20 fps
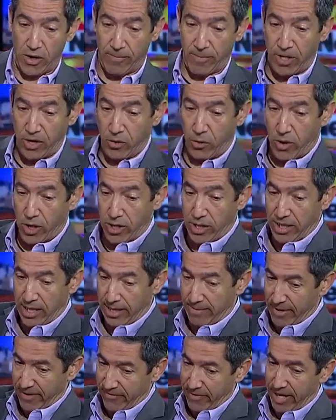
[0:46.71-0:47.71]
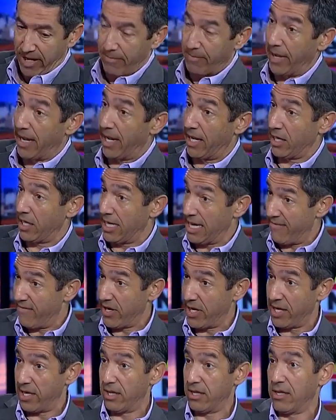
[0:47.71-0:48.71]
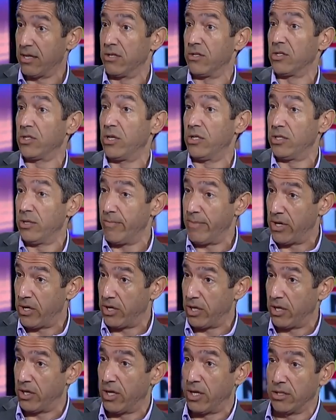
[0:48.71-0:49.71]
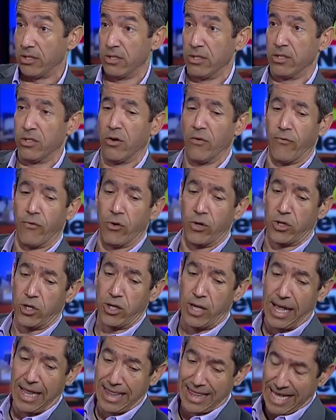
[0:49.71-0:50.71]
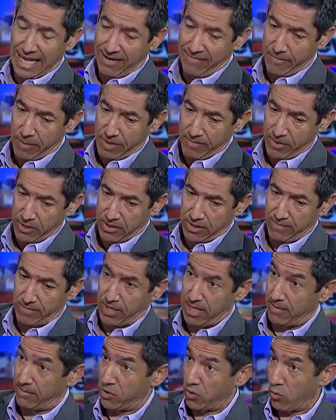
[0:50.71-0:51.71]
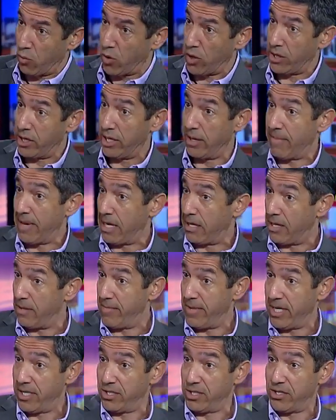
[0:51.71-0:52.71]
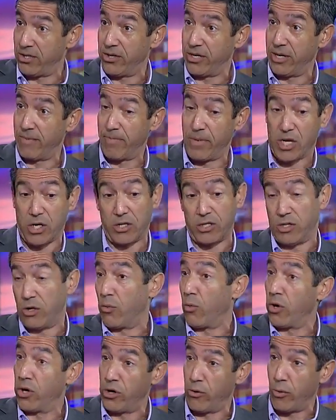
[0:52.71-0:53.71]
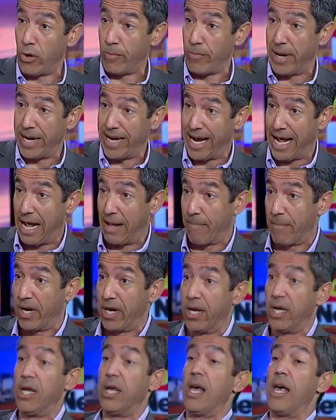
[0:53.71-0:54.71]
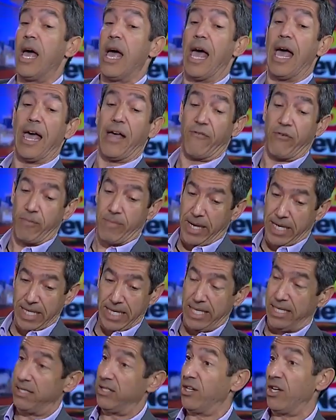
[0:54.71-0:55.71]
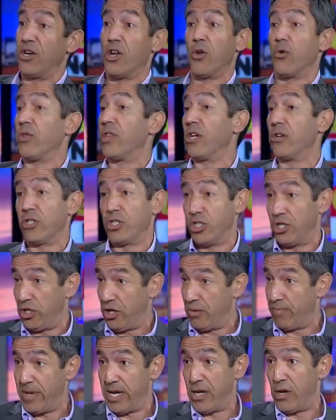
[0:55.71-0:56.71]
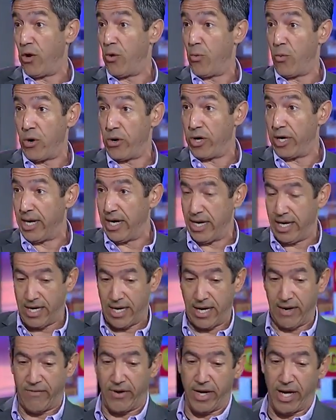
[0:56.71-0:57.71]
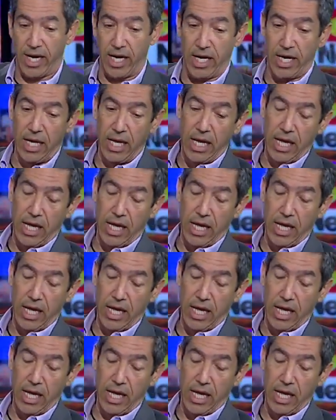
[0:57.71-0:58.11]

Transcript: I mean, you are indemnified by giving it. There's Good Samaritan laws and so forth. A lot of people sometimes are worried about administering it because they're worried what might happen. Everybody needs to know there should be no worry in giving it.